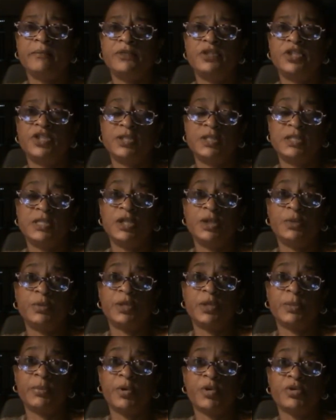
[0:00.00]
just deal
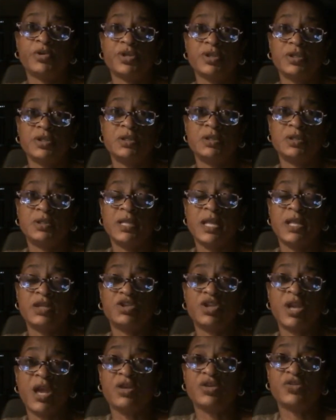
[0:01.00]
with the person's, that
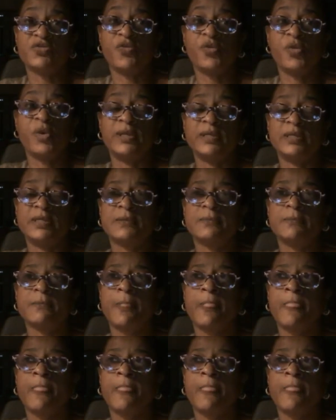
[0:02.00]
child's voice.